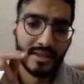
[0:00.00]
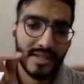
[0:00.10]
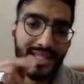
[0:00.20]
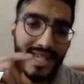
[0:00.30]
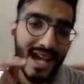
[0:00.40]
a
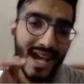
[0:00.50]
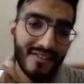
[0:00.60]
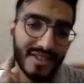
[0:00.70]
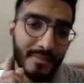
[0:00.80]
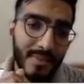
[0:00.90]
ya after
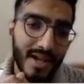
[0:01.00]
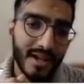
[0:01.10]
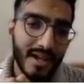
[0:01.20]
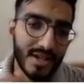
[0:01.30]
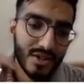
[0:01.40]
the ba,
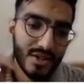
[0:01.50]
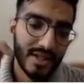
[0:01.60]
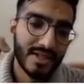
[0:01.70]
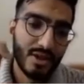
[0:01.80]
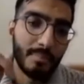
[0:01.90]
so
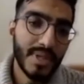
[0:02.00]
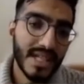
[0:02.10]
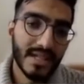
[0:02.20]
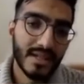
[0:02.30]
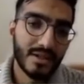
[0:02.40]
it's
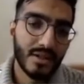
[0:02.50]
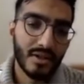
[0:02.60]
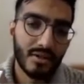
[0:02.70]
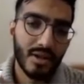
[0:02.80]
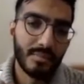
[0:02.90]
rabbi,
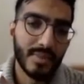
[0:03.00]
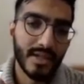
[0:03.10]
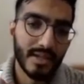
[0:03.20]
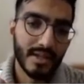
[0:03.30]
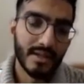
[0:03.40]
not
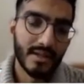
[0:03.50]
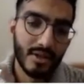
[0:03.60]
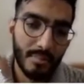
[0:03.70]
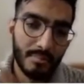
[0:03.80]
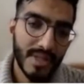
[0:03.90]
rabbi.
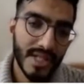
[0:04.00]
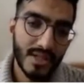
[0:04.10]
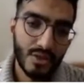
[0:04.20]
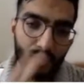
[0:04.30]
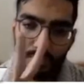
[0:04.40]

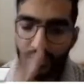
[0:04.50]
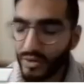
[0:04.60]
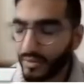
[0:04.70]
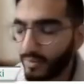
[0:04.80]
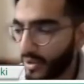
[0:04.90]
Rabbi,
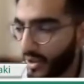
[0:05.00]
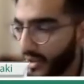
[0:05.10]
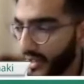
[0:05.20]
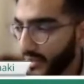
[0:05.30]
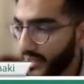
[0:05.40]
you
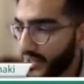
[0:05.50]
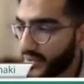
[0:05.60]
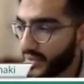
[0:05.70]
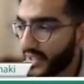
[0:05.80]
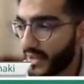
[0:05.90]
prolong it with
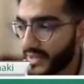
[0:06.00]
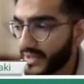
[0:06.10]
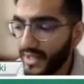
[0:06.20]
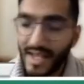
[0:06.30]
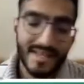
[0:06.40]
two counts.
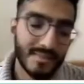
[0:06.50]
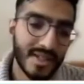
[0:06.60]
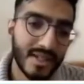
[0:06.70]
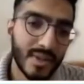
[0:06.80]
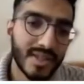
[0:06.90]
And
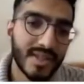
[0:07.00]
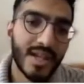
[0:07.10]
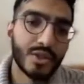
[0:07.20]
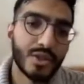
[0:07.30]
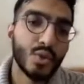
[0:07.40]
similarly
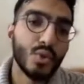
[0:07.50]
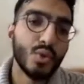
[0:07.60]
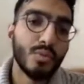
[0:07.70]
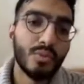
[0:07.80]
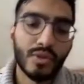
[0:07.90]
with
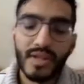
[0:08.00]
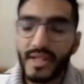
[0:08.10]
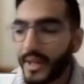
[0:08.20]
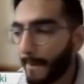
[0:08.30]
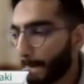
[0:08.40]
atubu
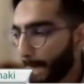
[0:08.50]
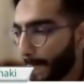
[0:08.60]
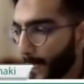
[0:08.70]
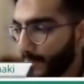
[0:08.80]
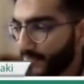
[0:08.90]
ilayh.
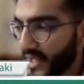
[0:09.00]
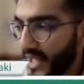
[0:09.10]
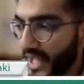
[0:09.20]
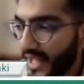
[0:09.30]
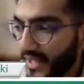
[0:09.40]

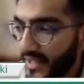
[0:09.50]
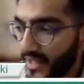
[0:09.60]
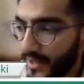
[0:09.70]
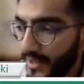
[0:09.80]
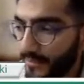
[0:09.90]
And